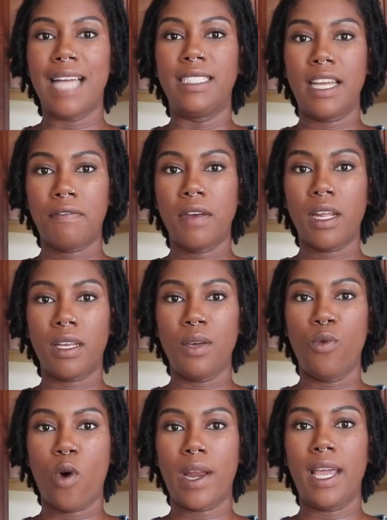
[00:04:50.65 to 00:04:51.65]
I definitely
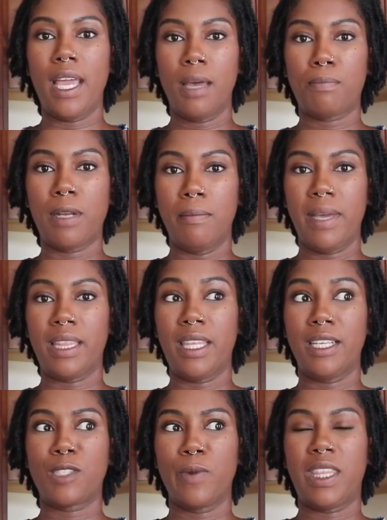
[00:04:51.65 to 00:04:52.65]
want to implement
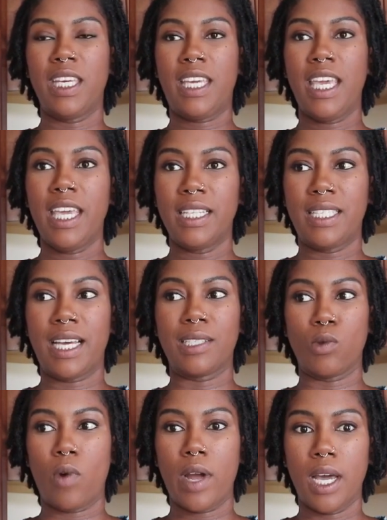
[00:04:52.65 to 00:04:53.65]
this with the kids
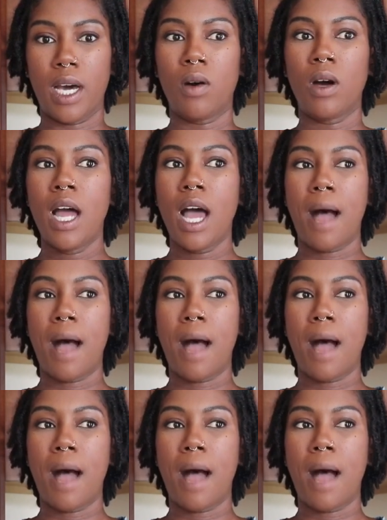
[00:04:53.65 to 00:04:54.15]
as well.